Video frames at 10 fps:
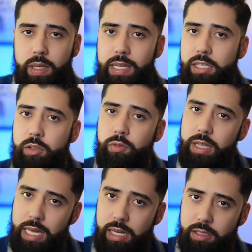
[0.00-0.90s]
and that's
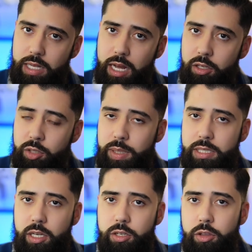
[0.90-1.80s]
$3,000
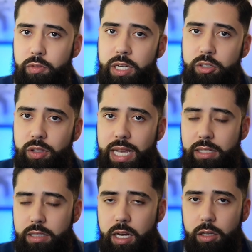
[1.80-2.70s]
based on your
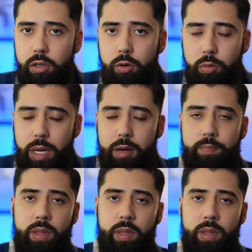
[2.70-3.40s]
$300,000 loan amount.